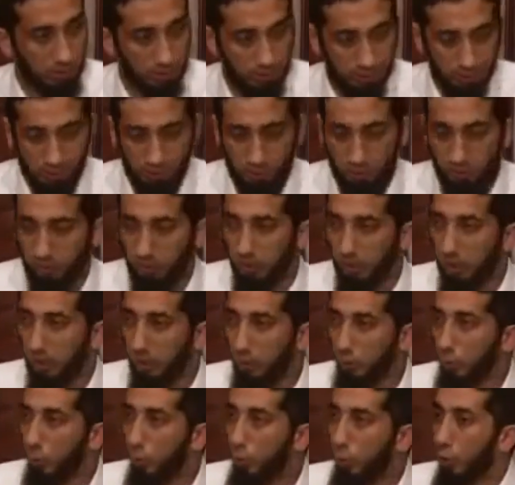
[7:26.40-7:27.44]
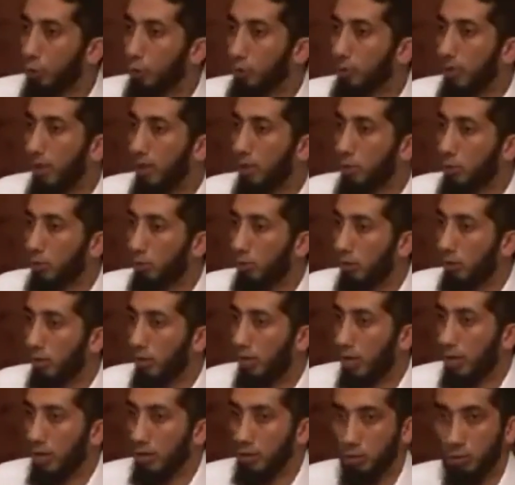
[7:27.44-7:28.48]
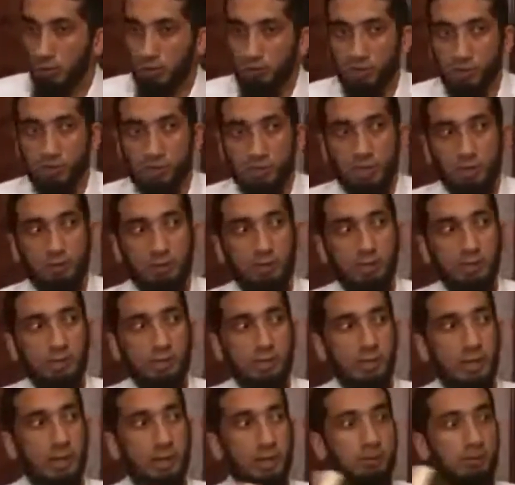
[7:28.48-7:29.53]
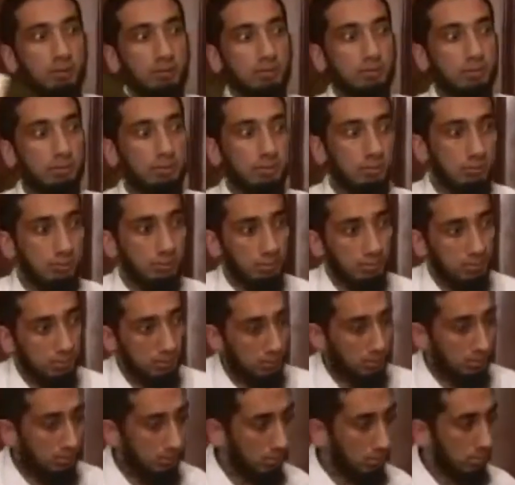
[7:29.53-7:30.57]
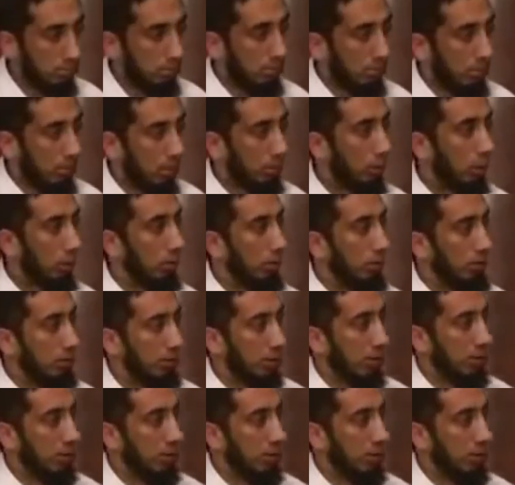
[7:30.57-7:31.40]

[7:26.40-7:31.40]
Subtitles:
This Ramadan, you turn back to Allah and you've discovered Islam. And all of a